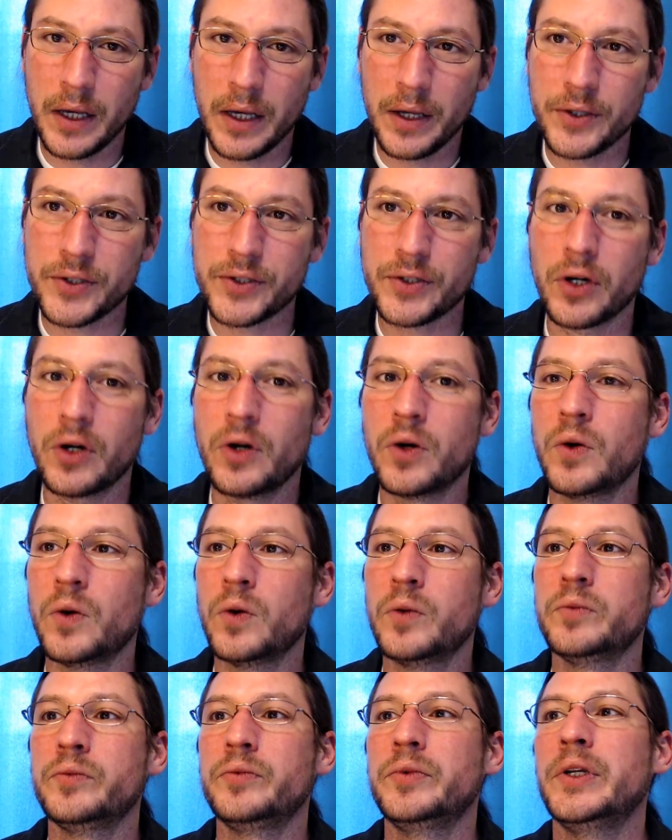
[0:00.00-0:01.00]

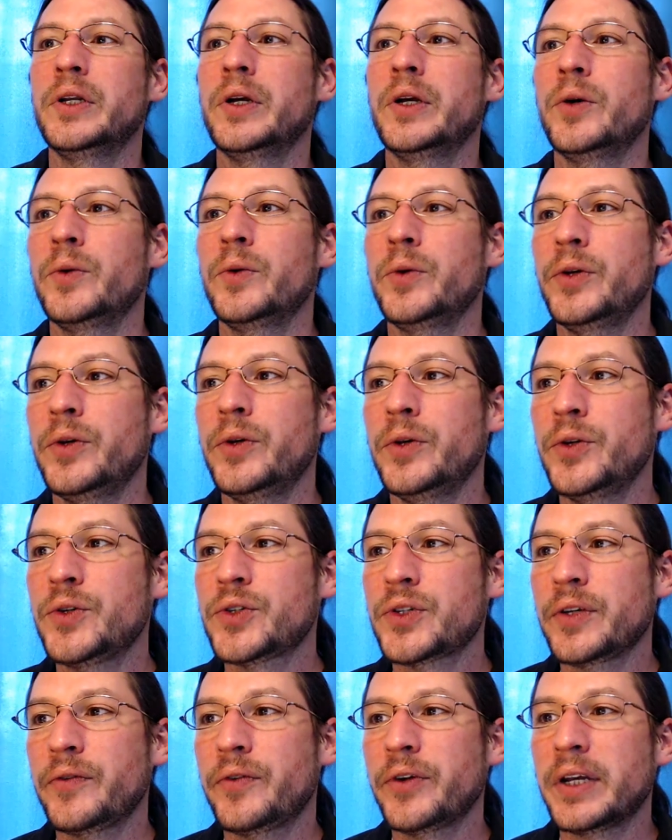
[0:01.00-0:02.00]
So,
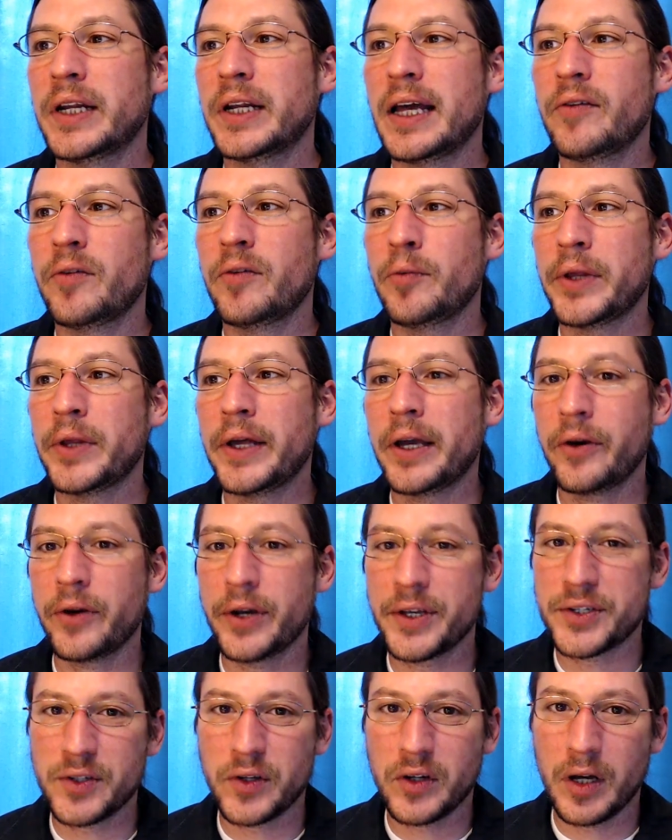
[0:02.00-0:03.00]
usually if you're gonna have a play area
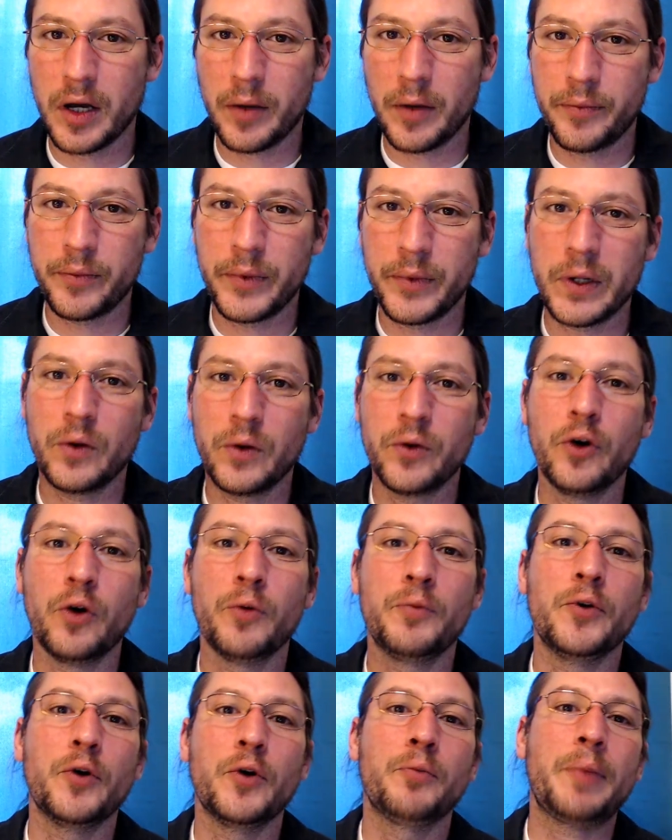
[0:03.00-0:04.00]
set up, no
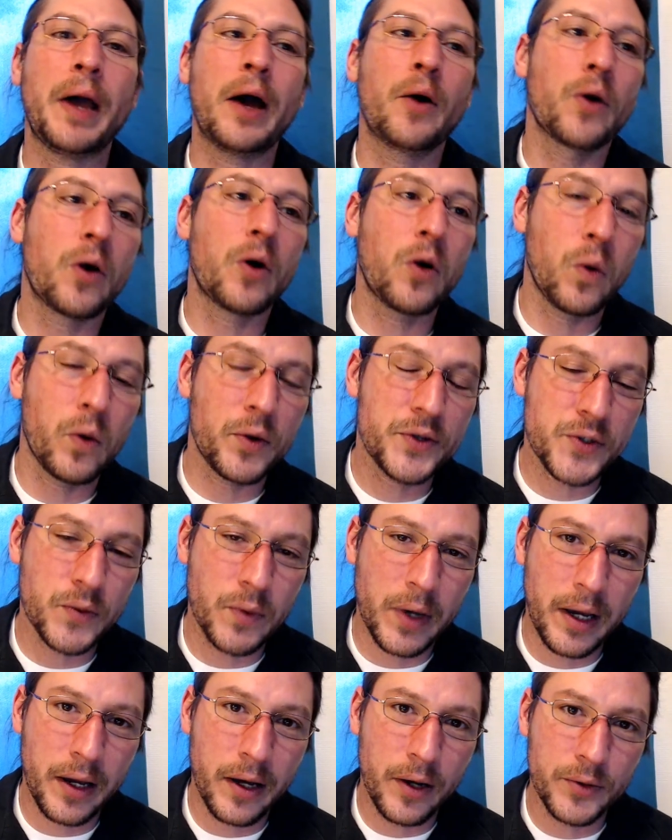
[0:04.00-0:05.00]
power cords
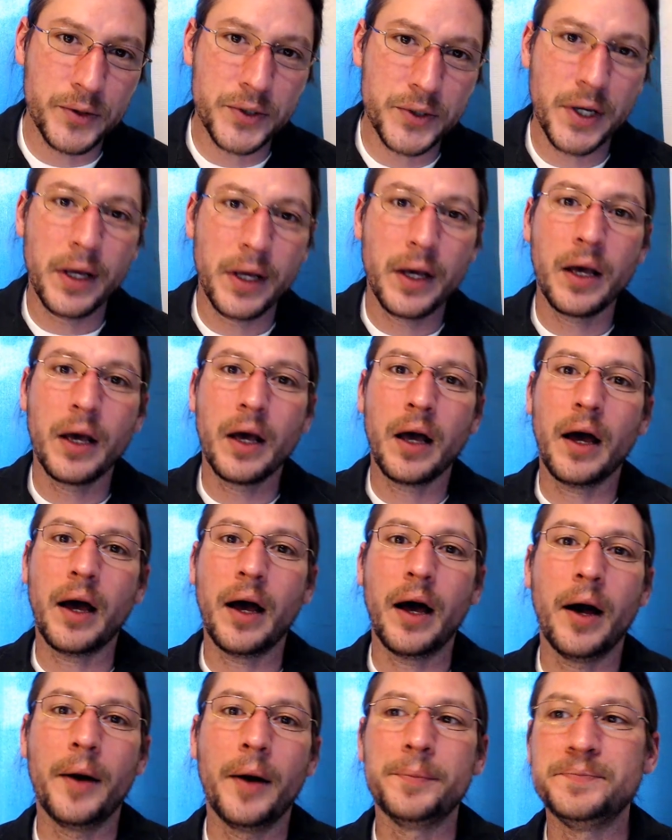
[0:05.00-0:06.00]
around,
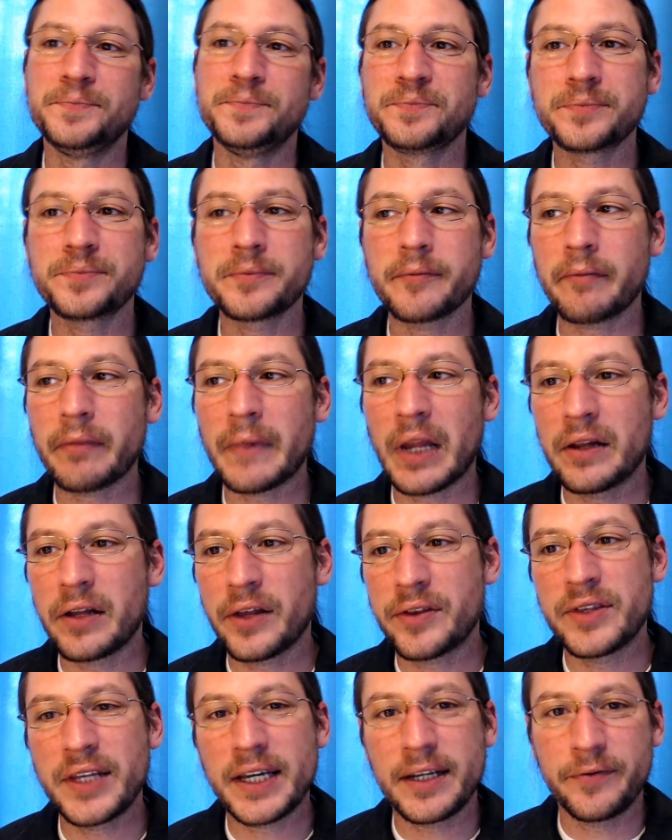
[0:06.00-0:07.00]

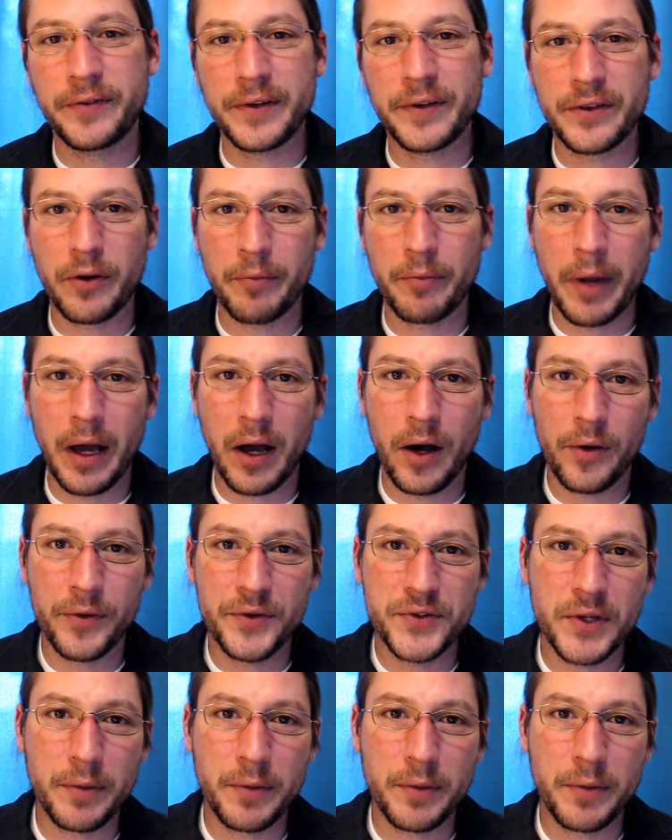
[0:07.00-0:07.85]
nothing they can fit in their mouths.